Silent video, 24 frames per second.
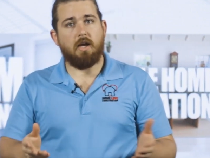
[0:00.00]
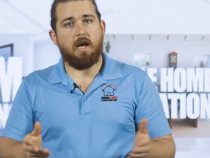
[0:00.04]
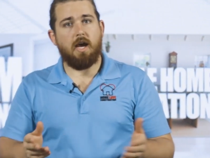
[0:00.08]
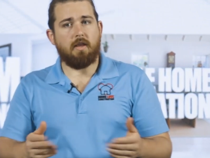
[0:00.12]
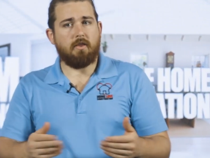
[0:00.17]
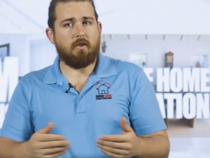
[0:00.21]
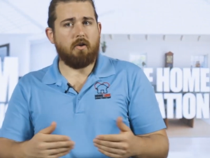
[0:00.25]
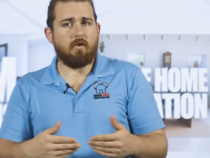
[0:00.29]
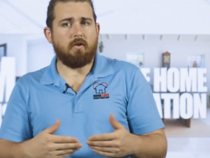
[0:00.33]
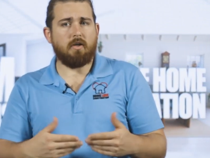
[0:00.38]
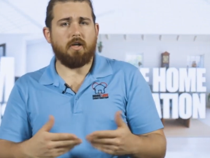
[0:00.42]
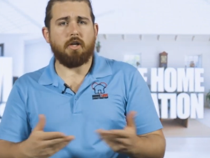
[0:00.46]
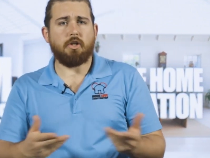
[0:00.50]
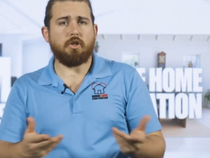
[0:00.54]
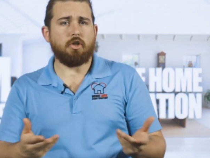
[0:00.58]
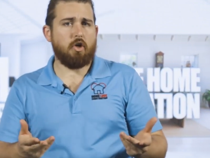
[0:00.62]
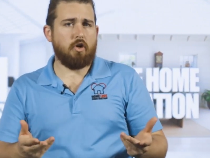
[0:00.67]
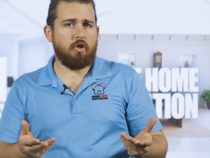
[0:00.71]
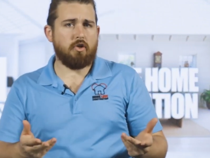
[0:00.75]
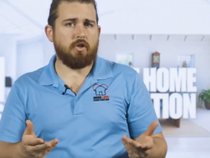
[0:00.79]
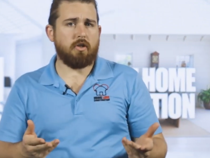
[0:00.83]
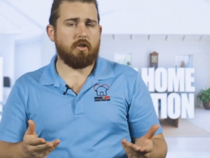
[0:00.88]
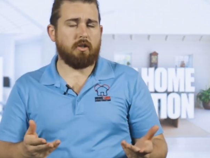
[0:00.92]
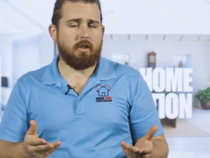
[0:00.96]
And they're gonna
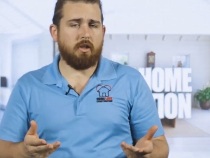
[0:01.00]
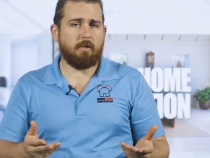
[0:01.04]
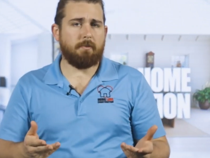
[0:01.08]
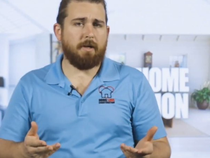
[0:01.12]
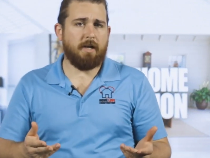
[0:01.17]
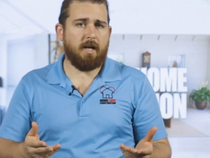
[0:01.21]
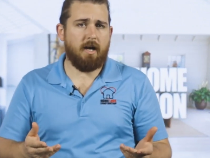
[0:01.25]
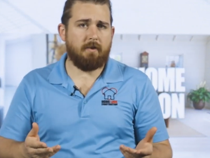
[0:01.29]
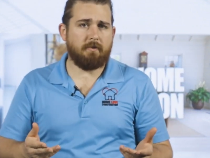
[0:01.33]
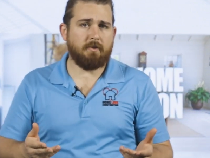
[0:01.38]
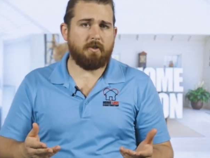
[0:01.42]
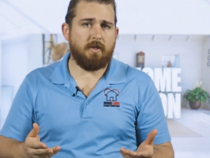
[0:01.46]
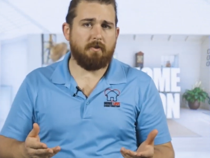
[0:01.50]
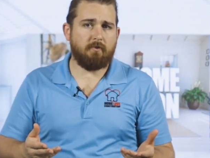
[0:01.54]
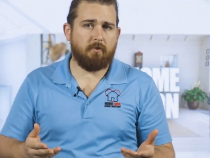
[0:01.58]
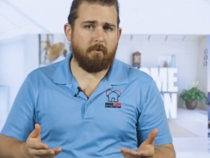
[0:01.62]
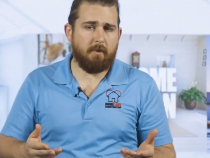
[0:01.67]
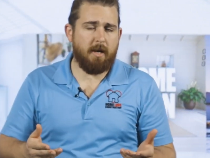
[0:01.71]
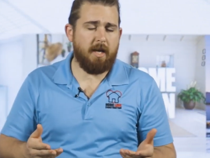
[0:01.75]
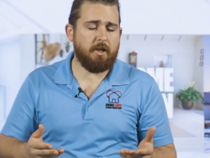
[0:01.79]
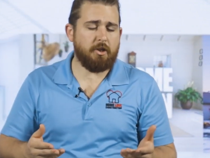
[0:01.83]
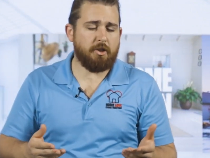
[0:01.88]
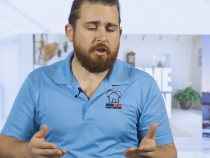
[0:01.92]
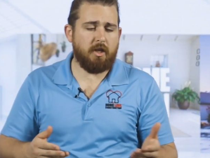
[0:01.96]
charge you a little bit obviously for
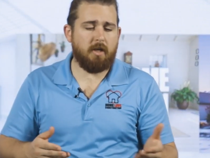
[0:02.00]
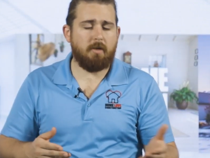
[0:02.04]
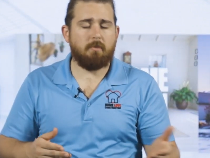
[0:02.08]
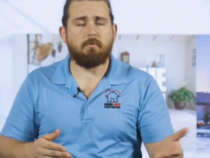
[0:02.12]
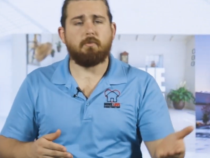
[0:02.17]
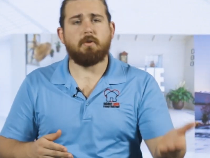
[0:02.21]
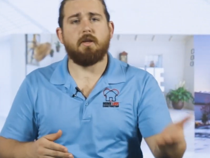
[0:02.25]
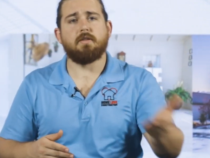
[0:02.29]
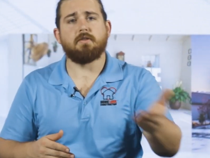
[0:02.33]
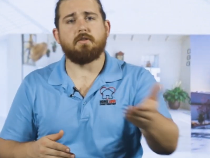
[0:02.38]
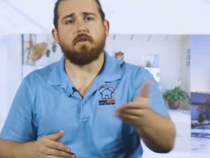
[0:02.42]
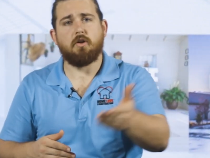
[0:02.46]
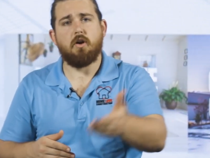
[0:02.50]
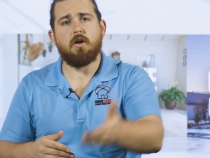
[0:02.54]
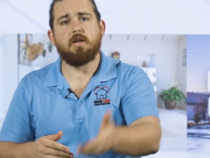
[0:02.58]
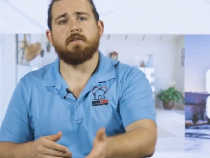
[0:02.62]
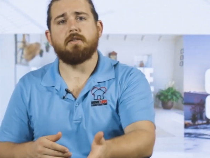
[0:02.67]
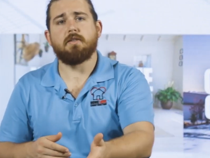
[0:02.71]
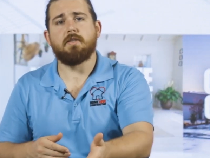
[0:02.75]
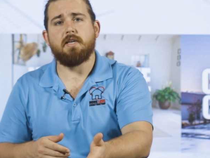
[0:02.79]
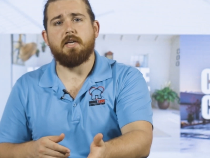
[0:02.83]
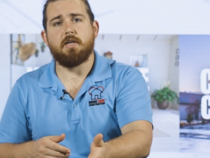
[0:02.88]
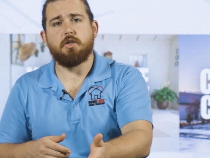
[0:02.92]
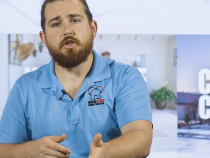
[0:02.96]
managing it, plus the
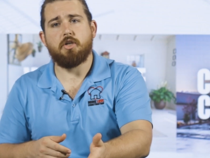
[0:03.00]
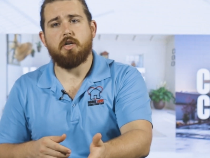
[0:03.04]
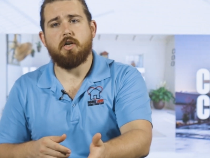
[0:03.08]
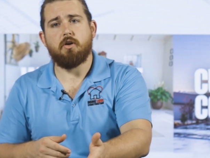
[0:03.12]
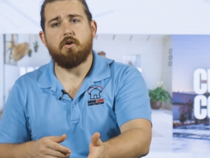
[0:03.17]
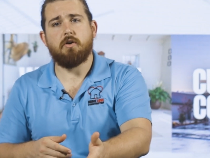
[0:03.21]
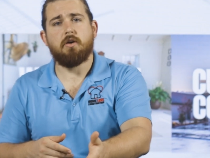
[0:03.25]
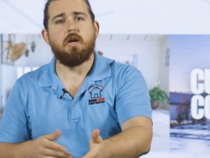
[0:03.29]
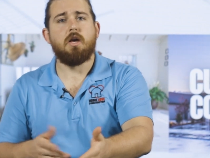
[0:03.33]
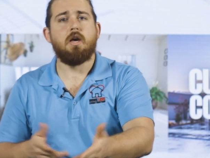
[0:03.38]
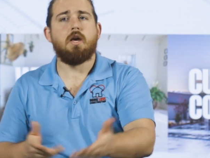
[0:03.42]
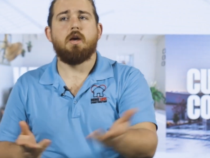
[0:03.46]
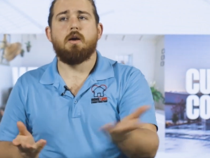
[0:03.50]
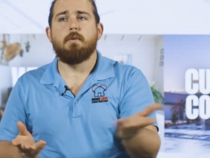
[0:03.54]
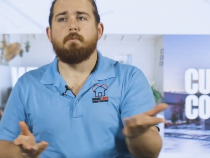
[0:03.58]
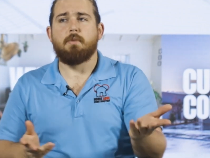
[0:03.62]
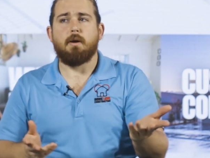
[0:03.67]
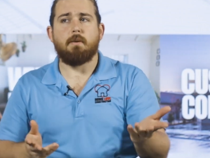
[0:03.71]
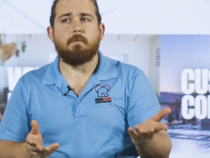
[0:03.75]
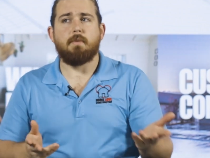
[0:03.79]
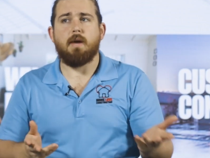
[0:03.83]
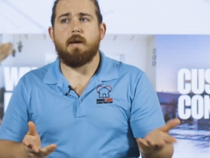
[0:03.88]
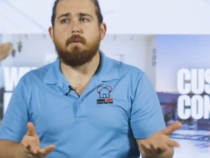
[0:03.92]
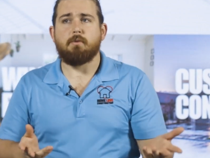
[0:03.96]
cost of the engineer,
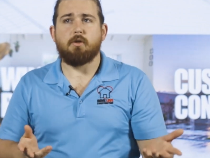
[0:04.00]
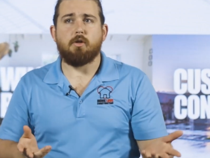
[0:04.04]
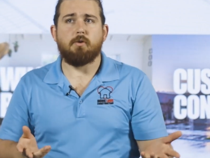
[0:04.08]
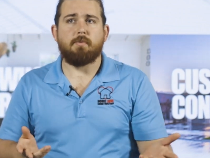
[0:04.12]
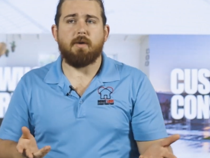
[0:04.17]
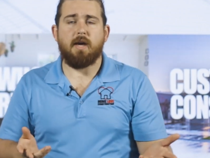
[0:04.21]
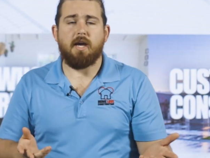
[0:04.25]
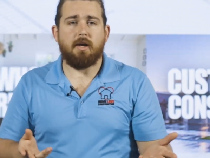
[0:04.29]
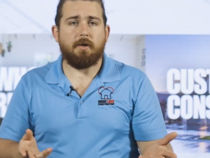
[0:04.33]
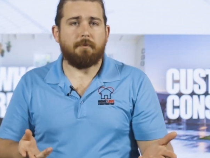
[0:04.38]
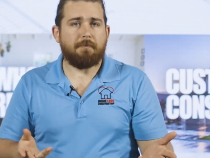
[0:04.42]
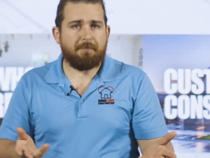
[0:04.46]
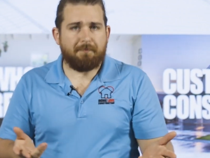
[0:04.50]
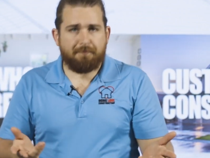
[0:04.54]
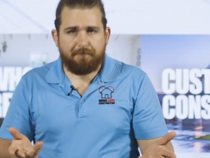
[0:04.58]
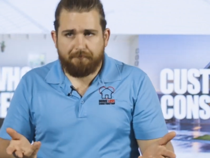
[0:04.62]
but maybe you pay